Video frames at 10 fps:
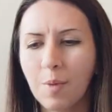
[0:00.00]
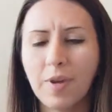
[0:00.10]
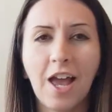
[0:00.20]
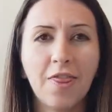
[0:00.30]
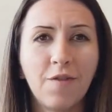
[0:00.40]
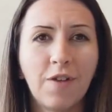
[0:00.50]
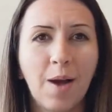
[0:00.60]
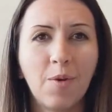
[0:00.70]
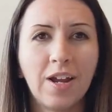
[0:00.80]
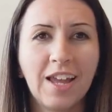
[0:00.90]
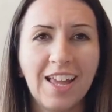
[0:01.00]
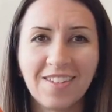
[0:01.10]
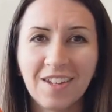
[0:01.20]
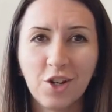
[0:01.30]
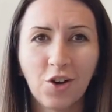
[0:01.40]
But yeah, the fabric
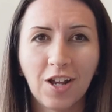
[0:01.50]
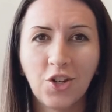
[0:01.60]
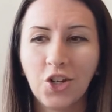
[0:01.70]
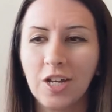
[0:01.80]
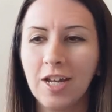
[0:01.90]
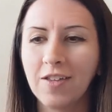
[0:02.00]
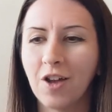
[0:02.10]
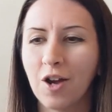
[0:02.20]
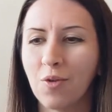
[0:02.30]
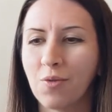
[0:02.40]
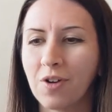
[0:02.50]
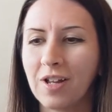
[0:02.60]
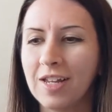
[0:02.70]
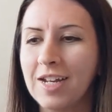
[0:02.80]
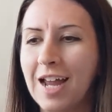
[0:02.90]
isn't crunchy. It's got a
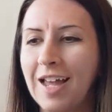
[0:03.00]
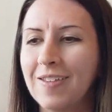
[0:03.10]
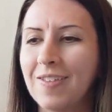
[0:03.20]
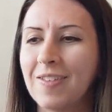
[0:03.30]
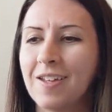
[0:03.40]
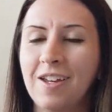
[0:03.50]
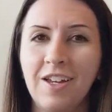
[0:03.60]
really nice